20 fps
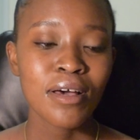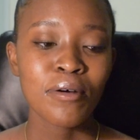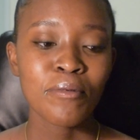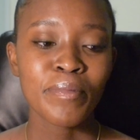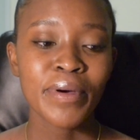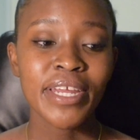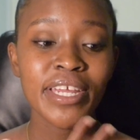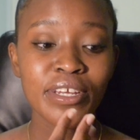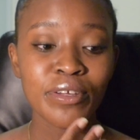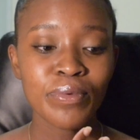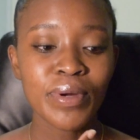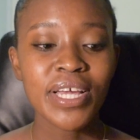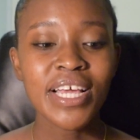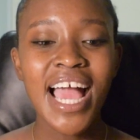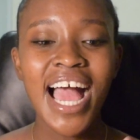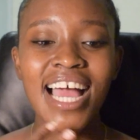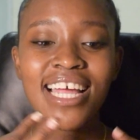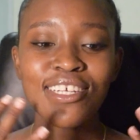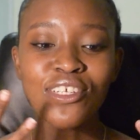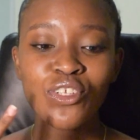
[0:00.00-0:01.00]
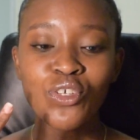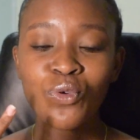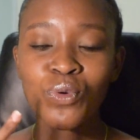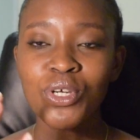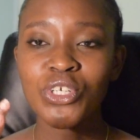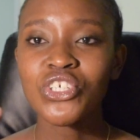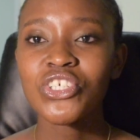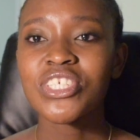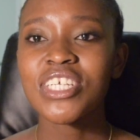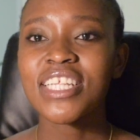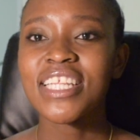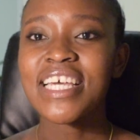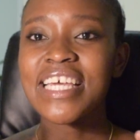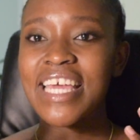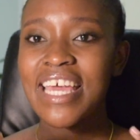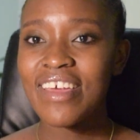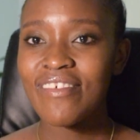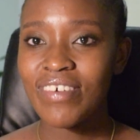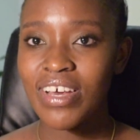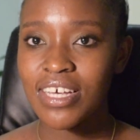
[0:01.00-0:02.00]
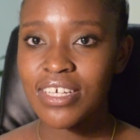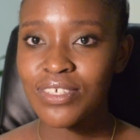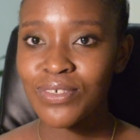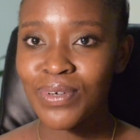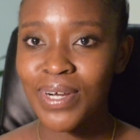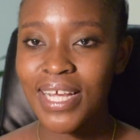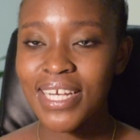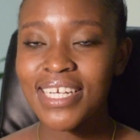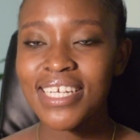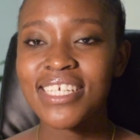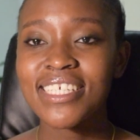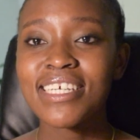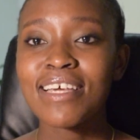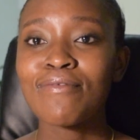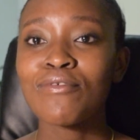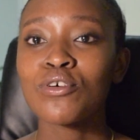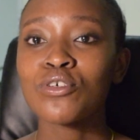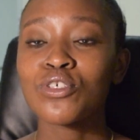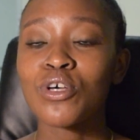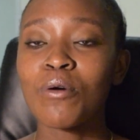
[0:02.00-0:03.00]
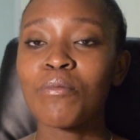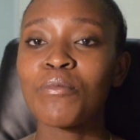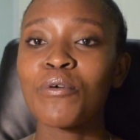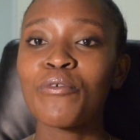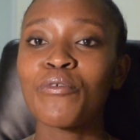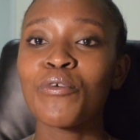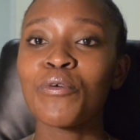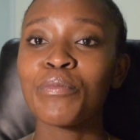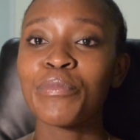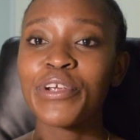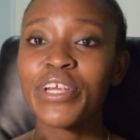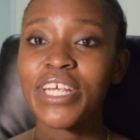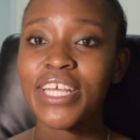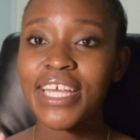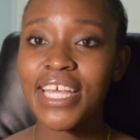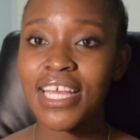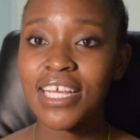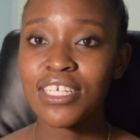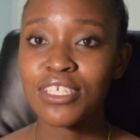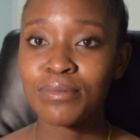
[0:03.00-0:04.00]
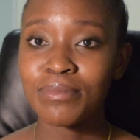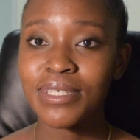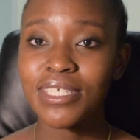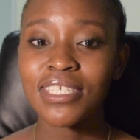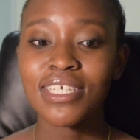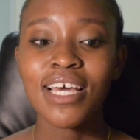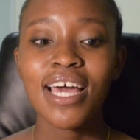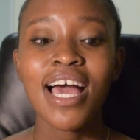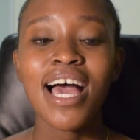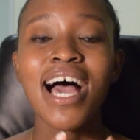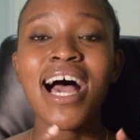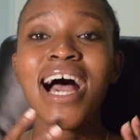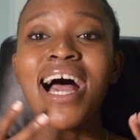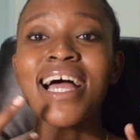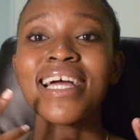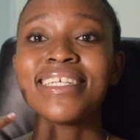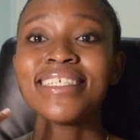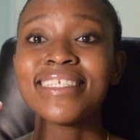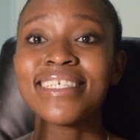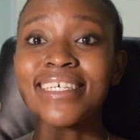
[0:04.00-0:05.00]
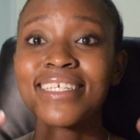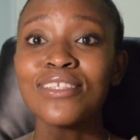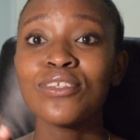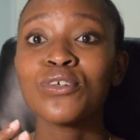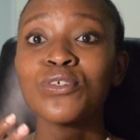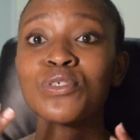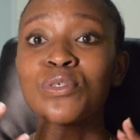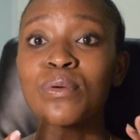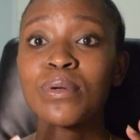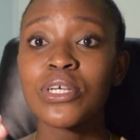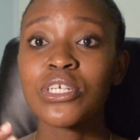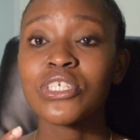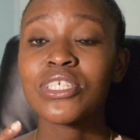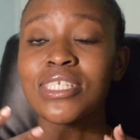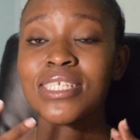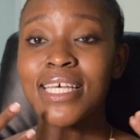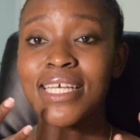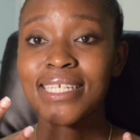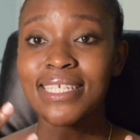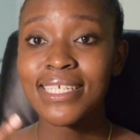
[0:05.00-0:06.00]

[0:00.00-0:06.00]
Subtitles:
But anyway, I did the questions that they gave us, right? Let's say, for example, for pre-engagement, I did those questions.